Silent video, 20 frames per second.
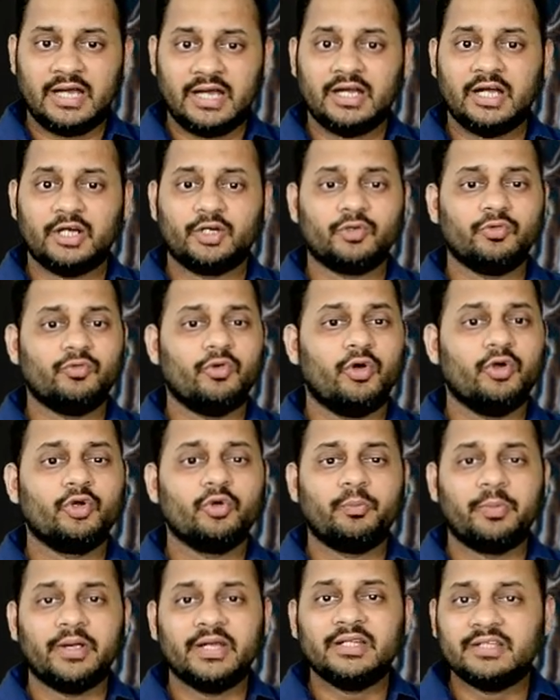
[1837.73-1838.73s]
and I don't want
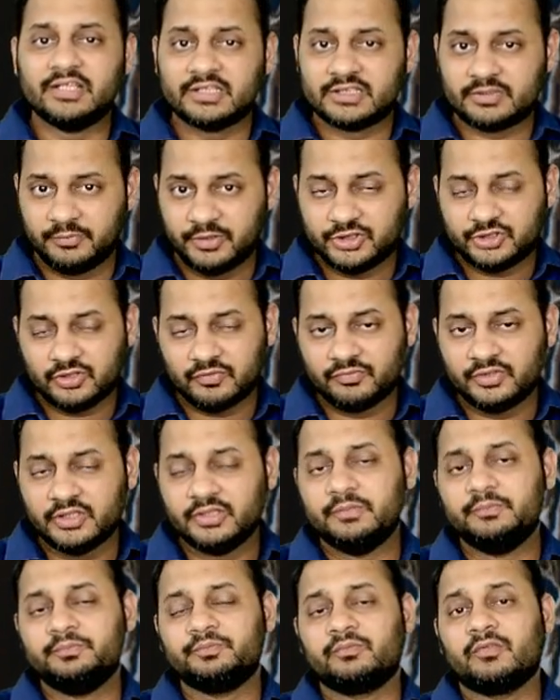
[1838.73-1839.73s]
to pay this much of
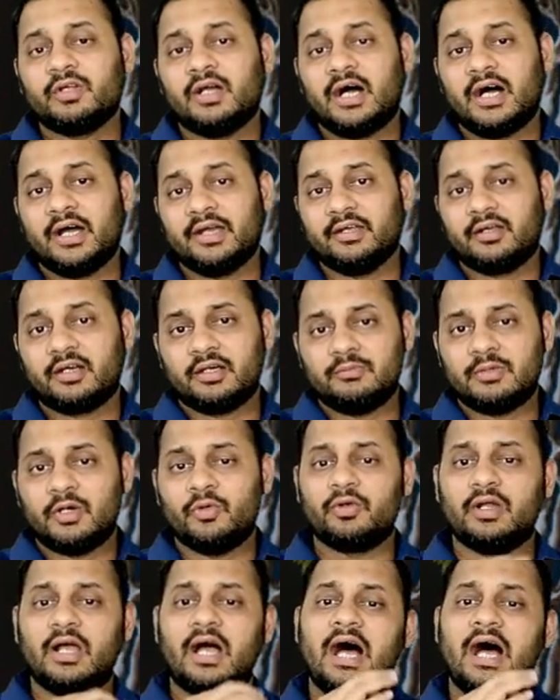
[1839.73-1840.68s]
the higher amount.